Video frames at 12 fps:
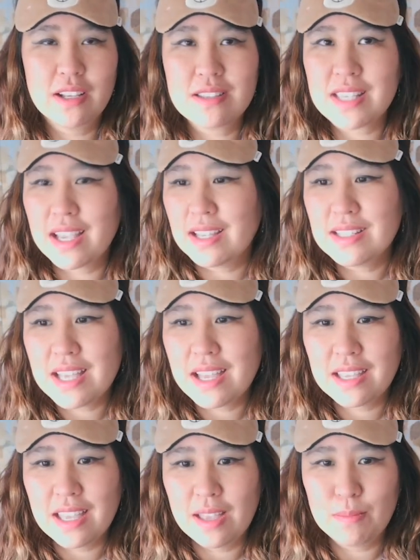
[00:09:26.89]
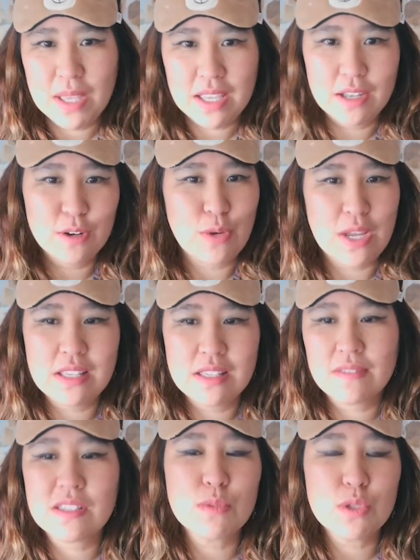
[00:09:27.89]
a second deck and make it a race
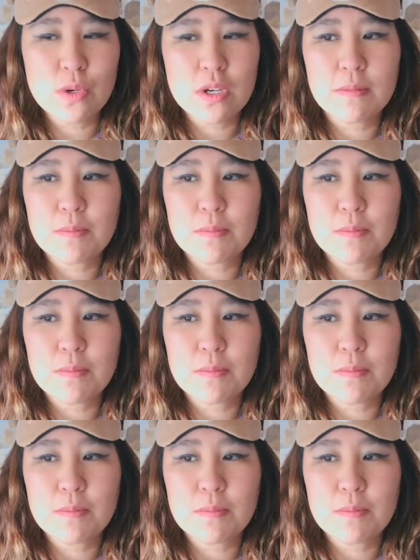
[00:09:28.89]
of some sort.